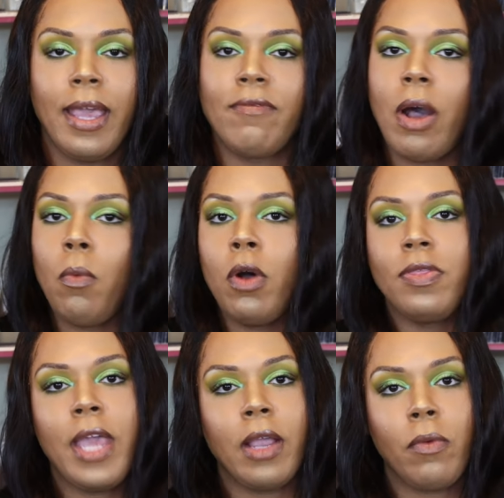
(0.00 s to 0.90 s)
If I
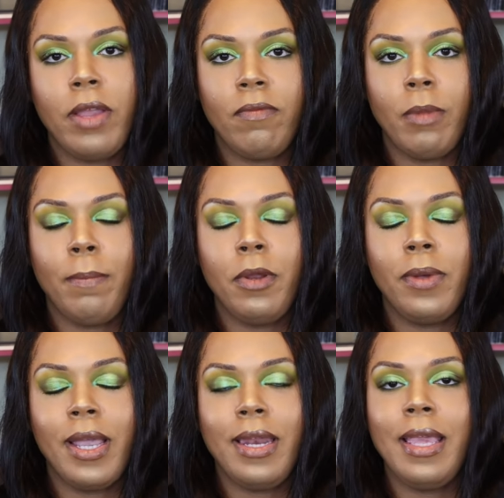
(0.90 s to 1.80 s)
want that green from the blue
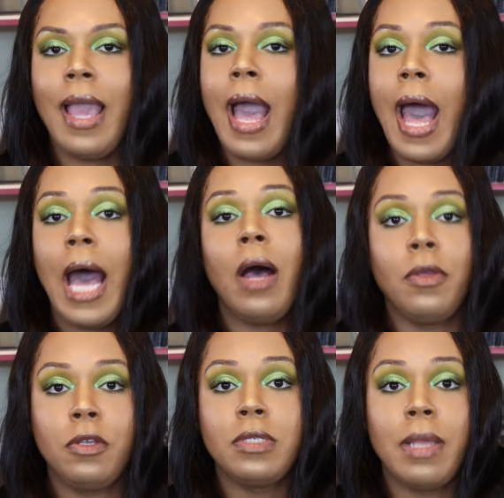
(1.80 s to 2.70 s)
honey,
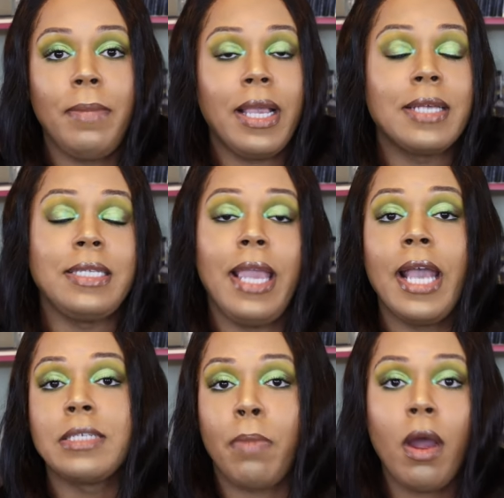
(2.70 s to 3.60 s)
I'll use it because he
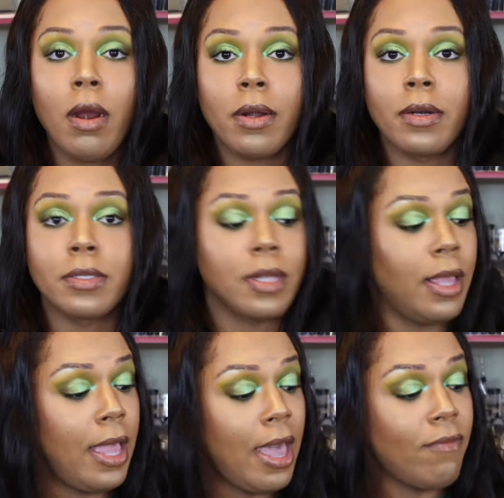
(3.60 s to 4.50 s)
has partners.
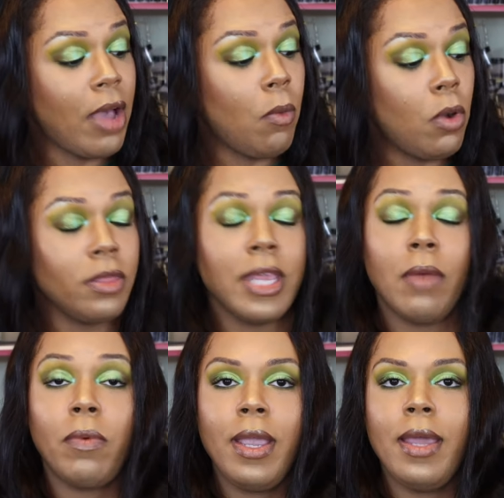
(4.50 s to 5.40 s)
If I want
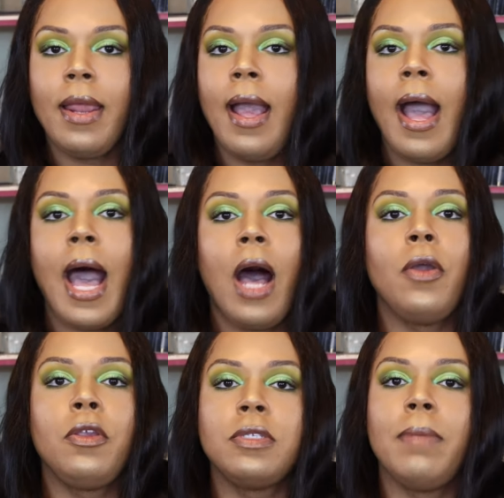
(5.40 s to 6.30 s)
that red,
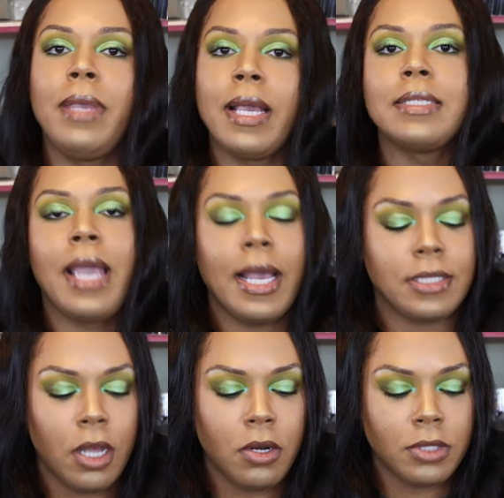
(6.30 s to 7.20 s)
I'll use it because it
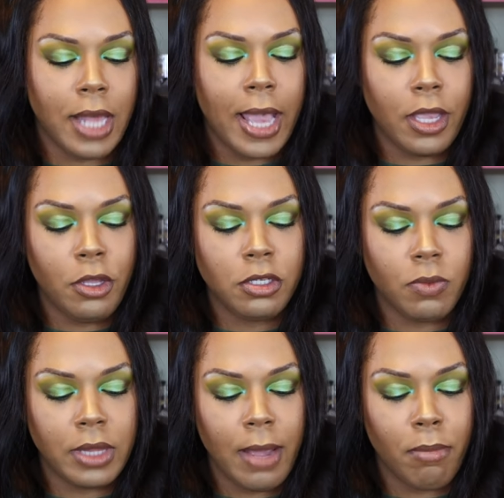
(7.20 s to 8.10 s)
has colors I can use
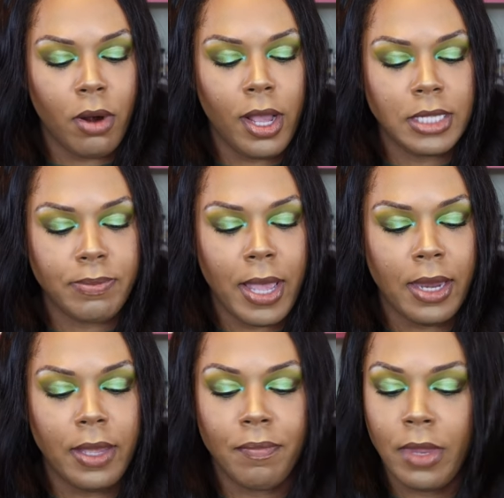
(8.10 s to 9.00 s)
with that bronze
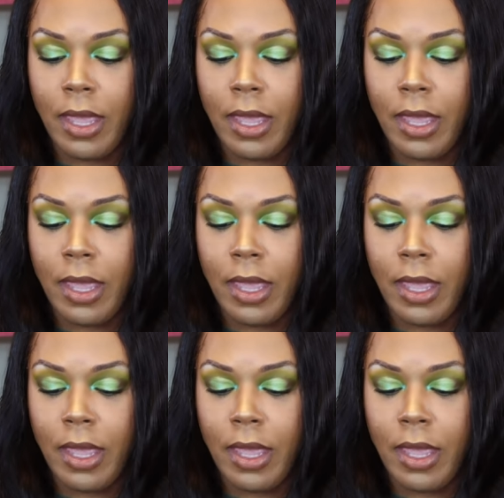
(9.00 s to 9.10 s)
palette.